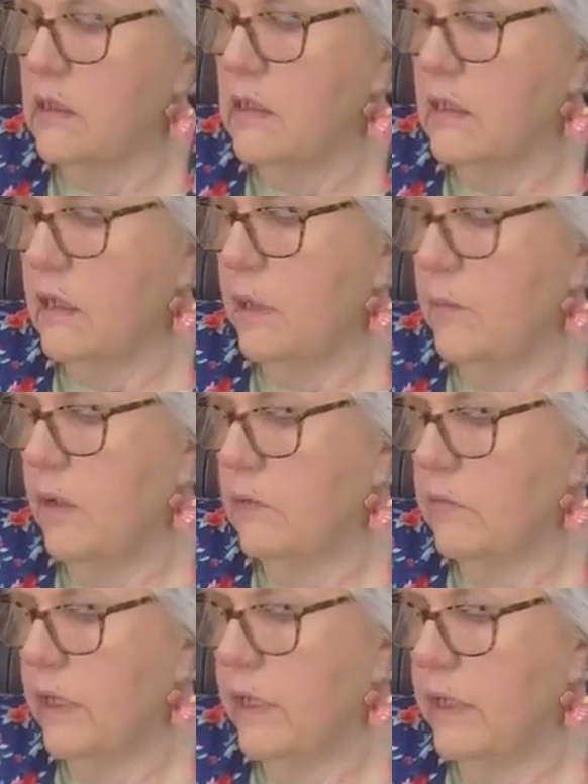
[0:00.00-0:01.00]
Come
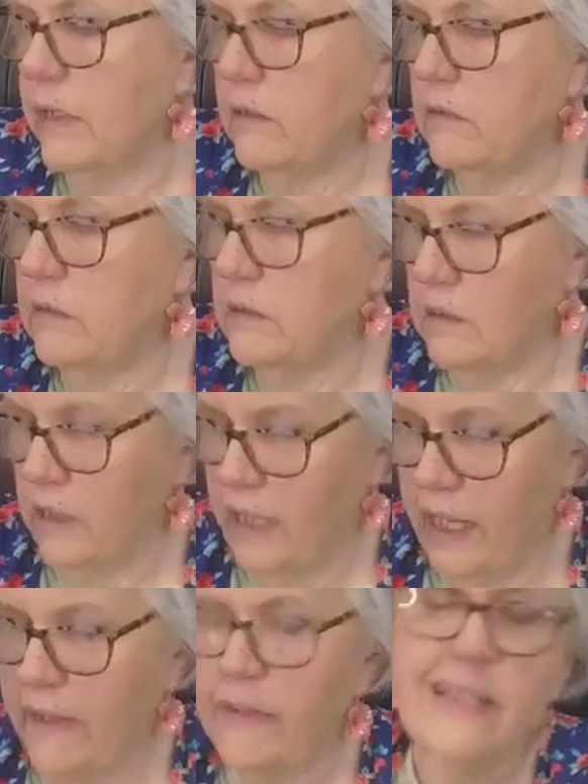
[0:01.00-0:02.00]
on now.
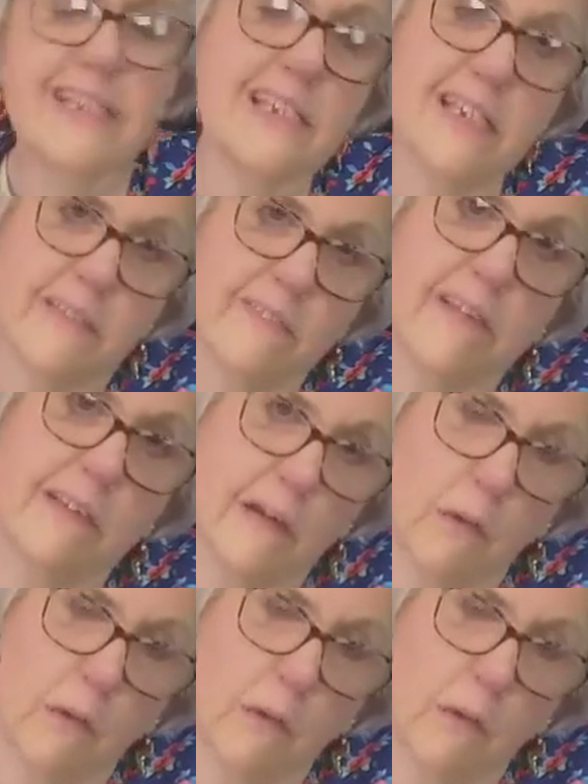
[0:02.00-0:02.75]
And this is, of